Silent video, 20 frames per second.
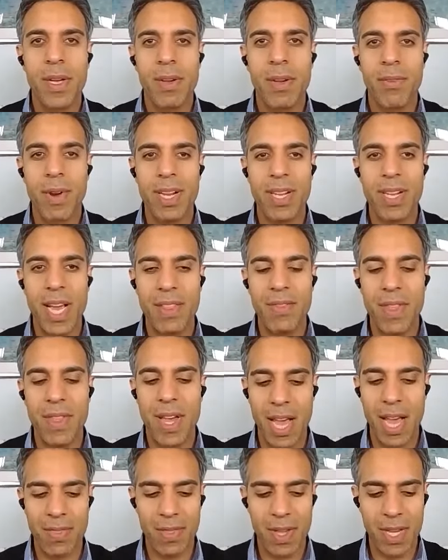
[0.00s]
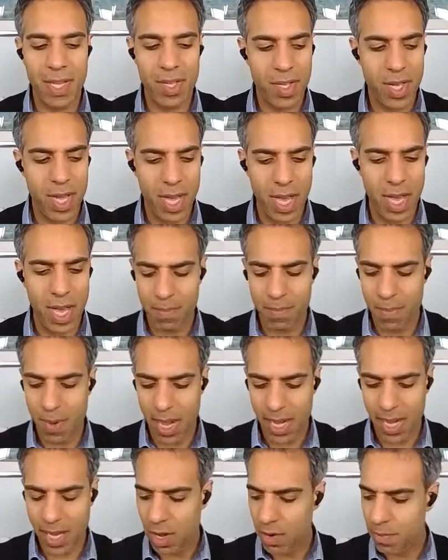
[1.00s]
right? And they say,
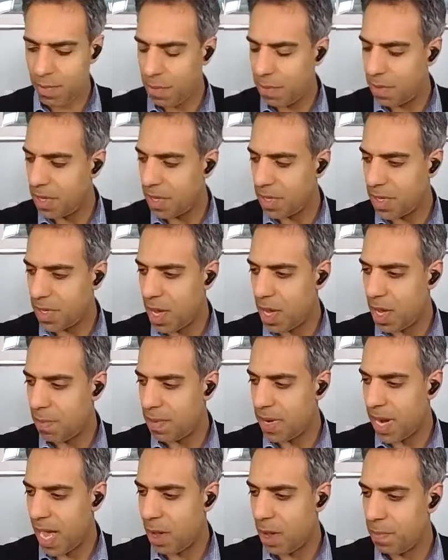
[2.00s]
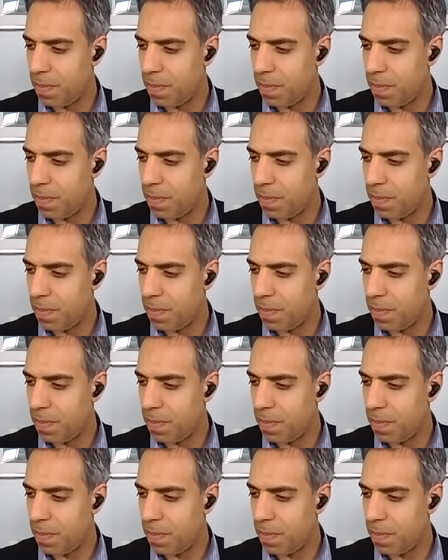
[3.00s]
I can't remember the term now,